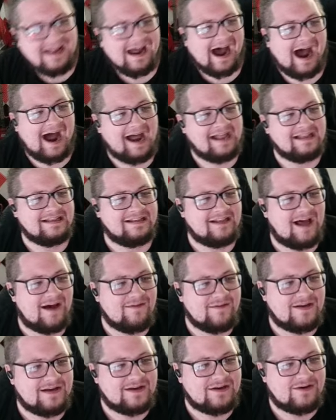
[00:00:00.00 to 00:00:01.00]
I
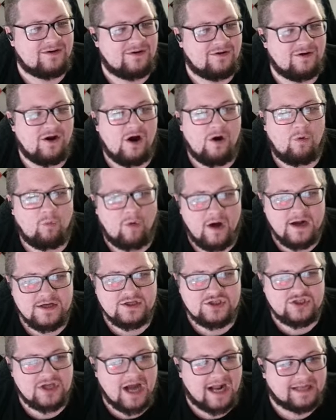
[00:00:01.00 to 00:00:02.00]
love it, dude!
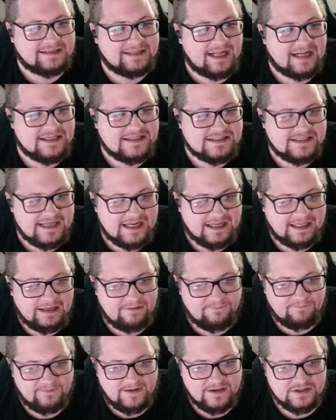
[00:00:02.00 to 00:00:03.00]
One-shot that stinky
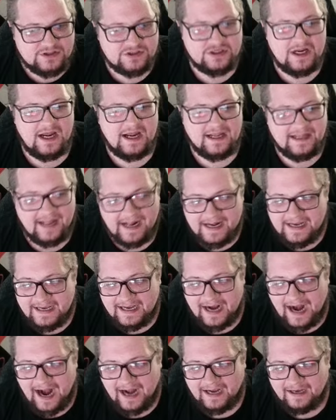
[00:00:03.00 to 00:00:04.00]
fish, get it
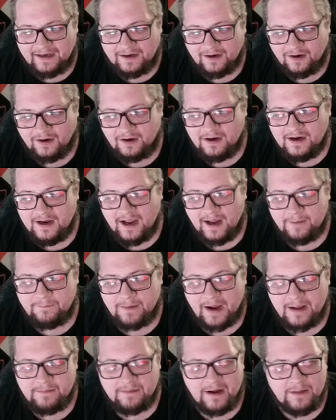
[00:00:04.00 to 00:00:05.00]
out of here, and
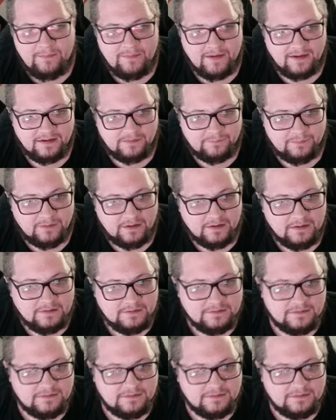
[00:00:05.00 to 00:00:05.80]
bye-bye Pelipper.